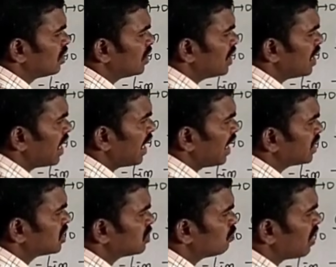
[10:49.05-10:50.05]

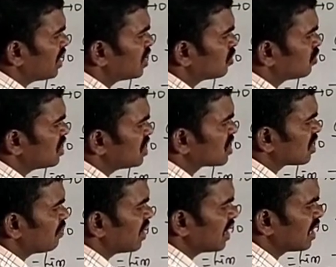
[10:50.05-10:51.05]
by 2 is
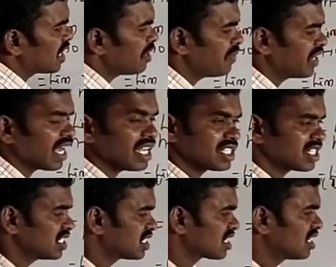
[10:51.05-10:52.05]
remaining. Keep it as
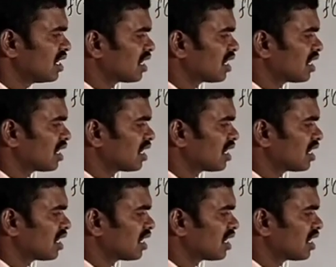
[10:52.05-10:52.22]
it is.